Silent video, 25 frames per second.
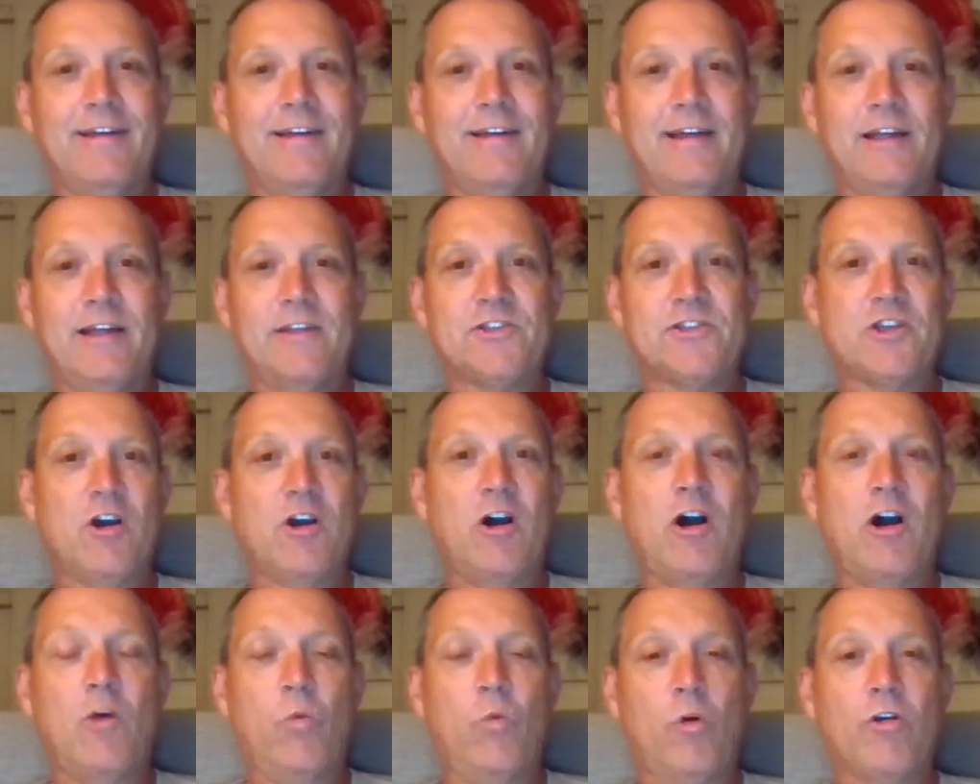And so
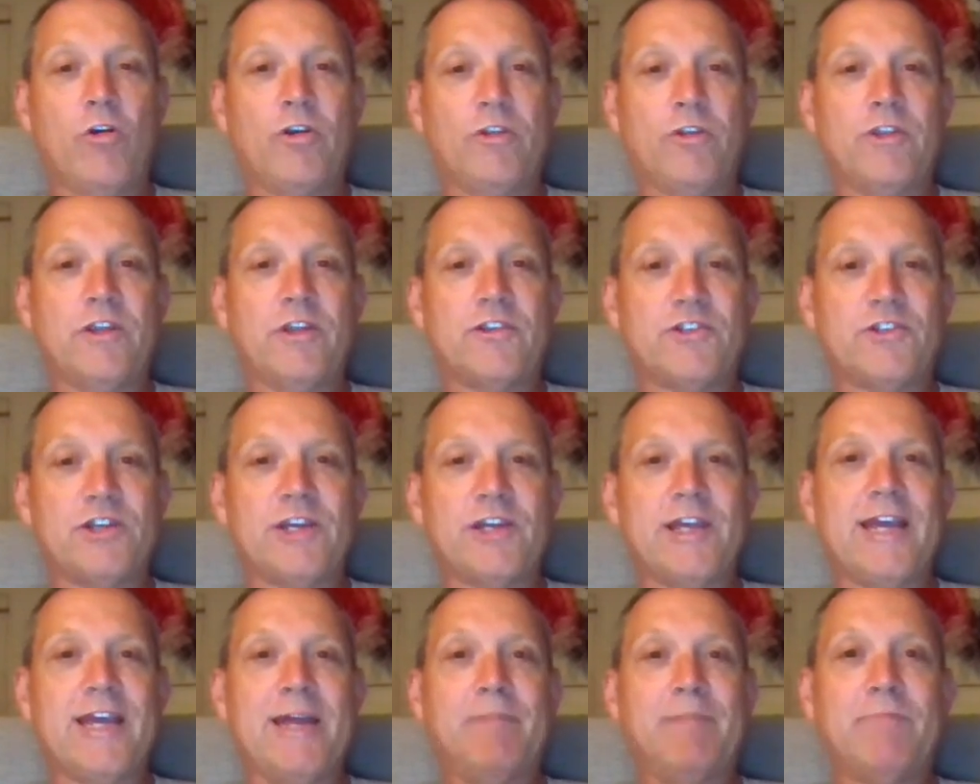I wanted to
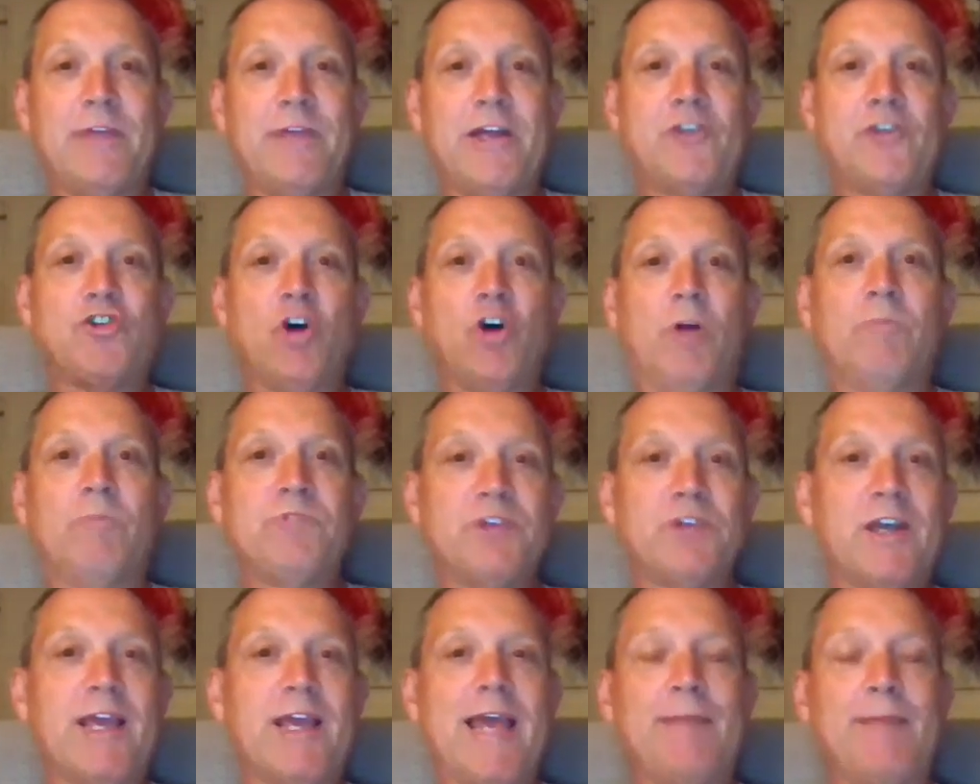keep their jobs
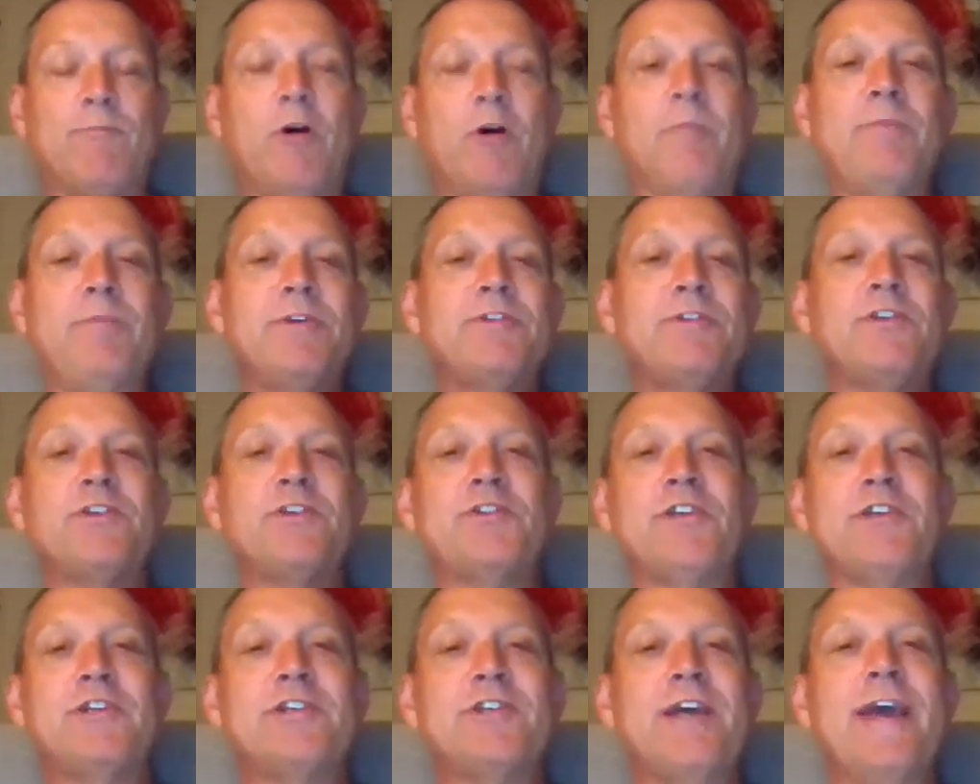and keep my
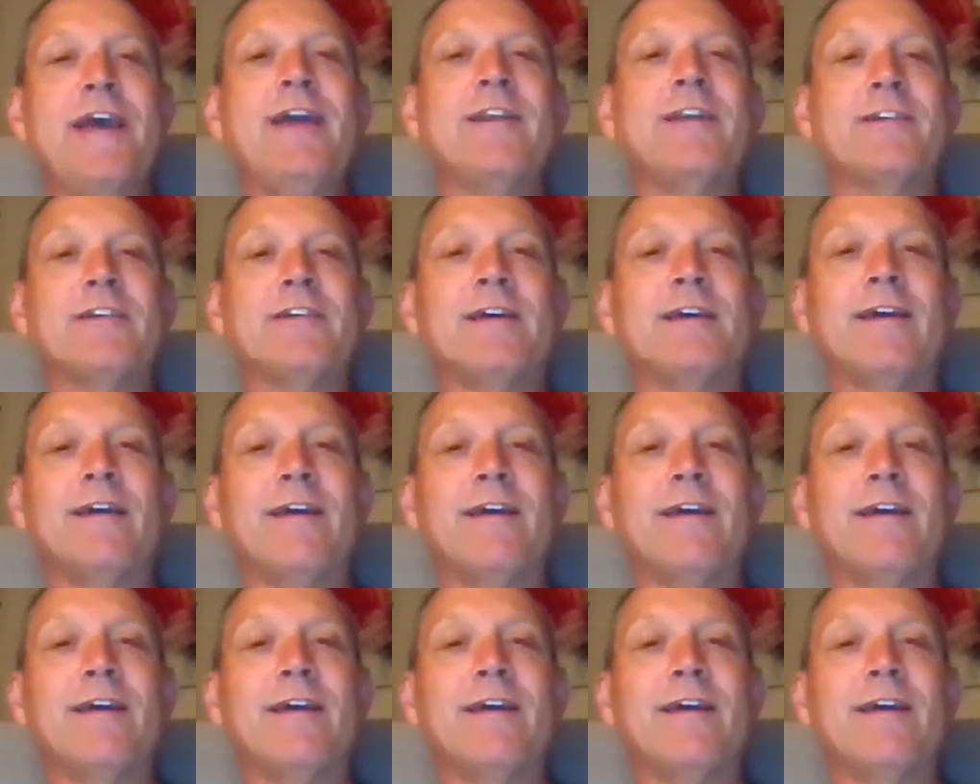business intact.